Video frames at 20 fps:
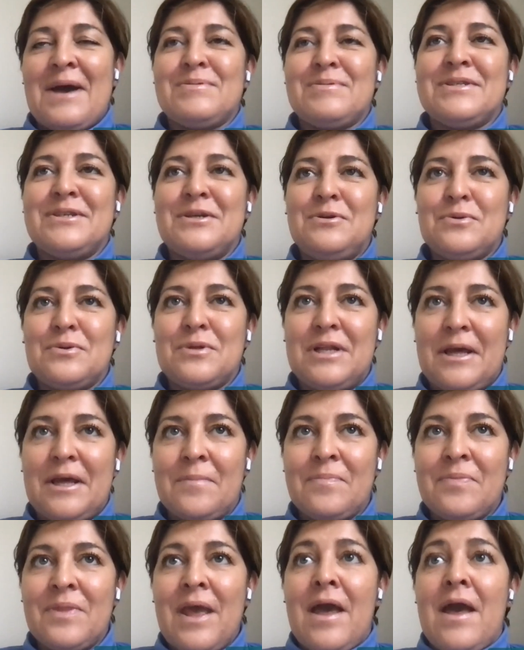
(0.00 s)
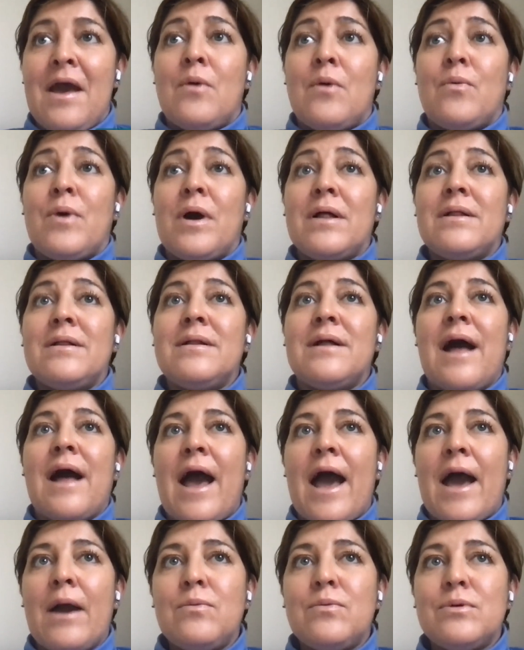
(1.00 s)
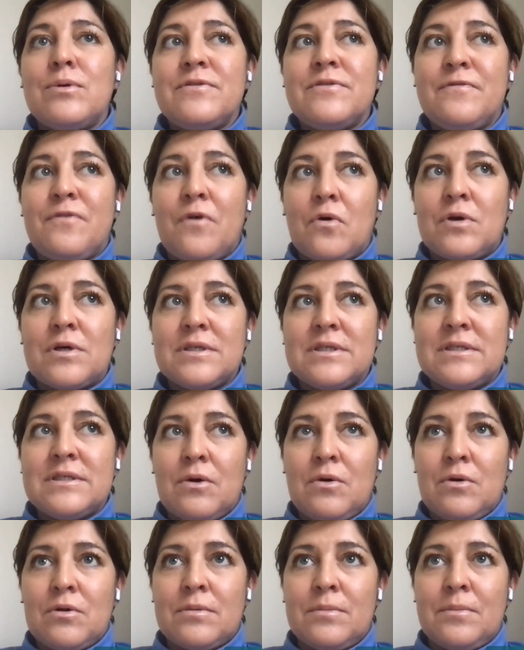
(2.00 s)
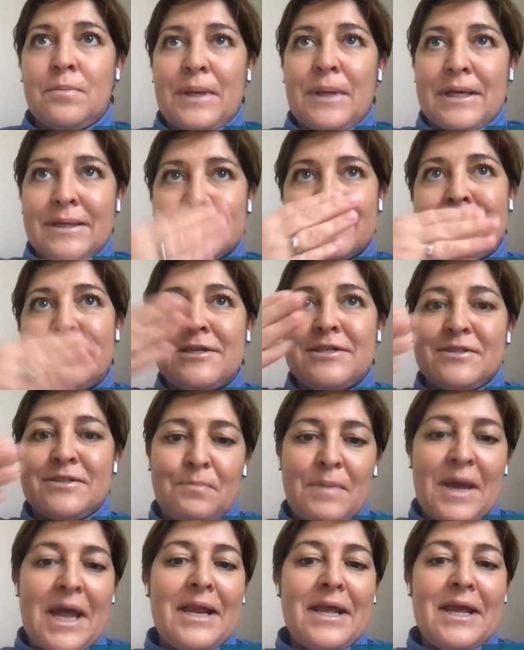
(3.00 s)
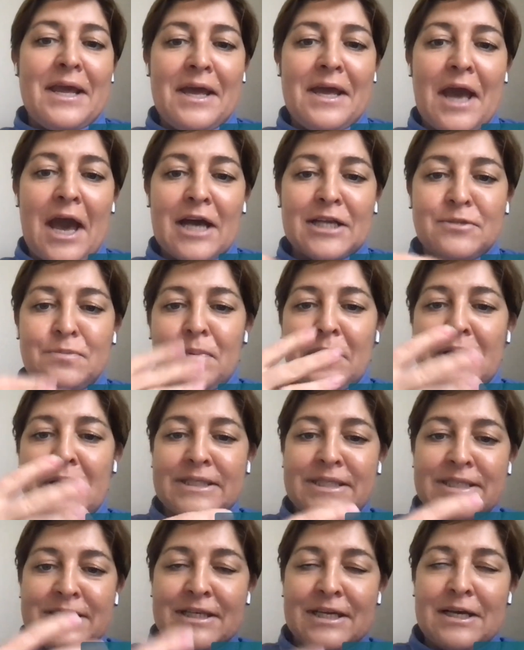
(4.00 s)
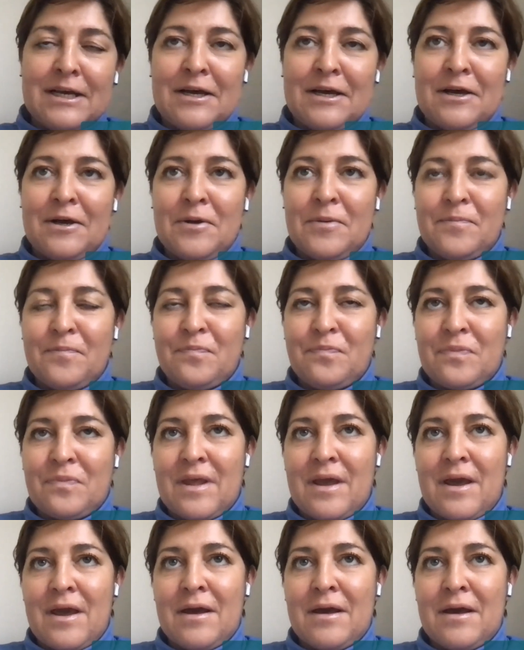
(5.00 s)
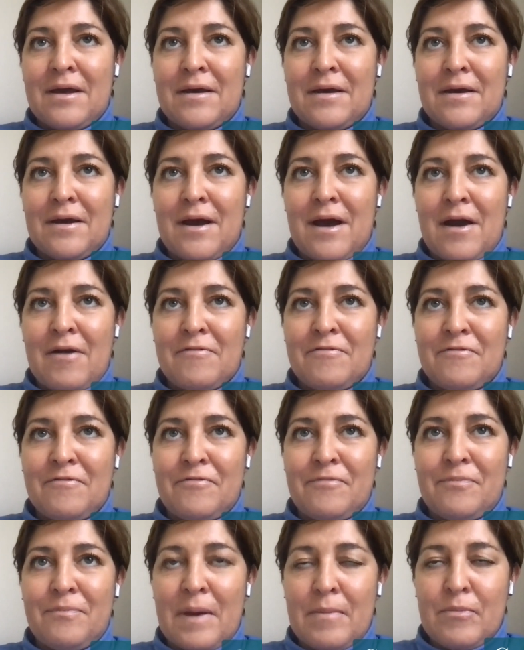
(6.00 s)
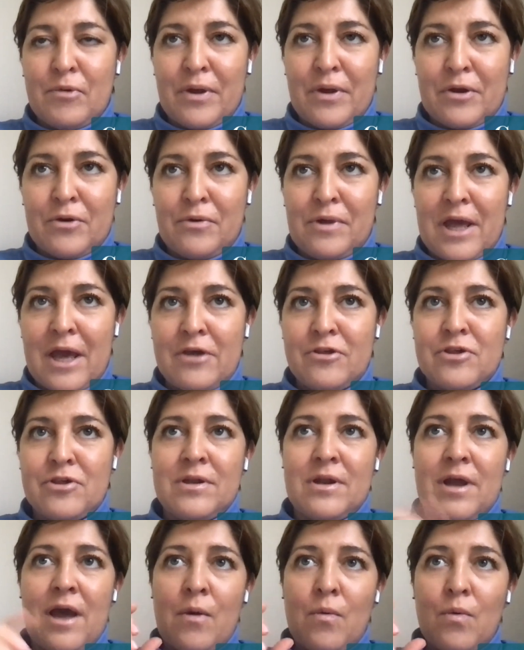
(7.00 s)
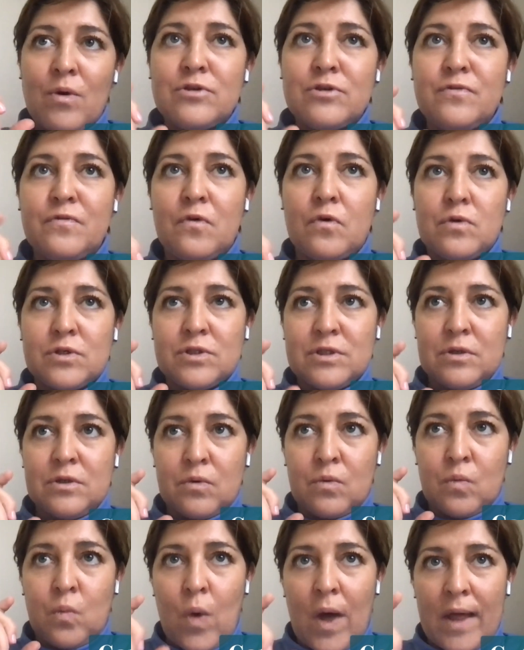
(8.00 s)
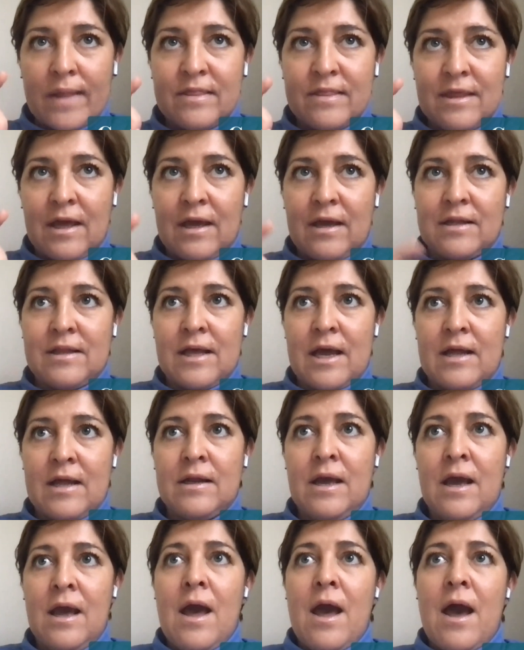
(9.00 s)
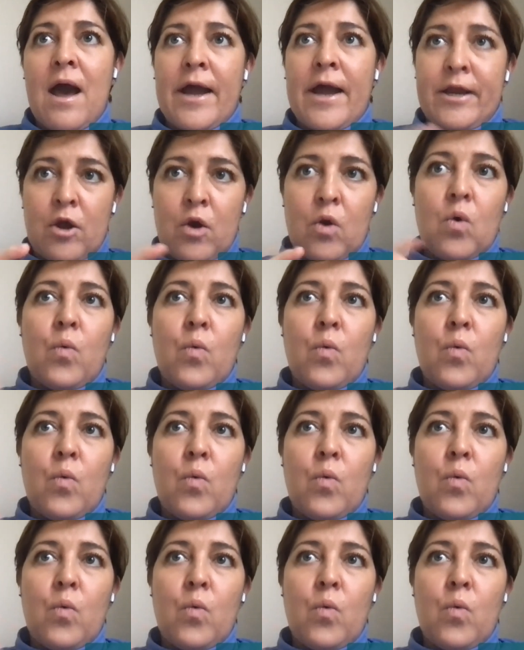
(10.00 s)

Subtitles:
Absolutely. Well, I would focus on, because there's many aspects of memory creation. I want to focus on one thing that I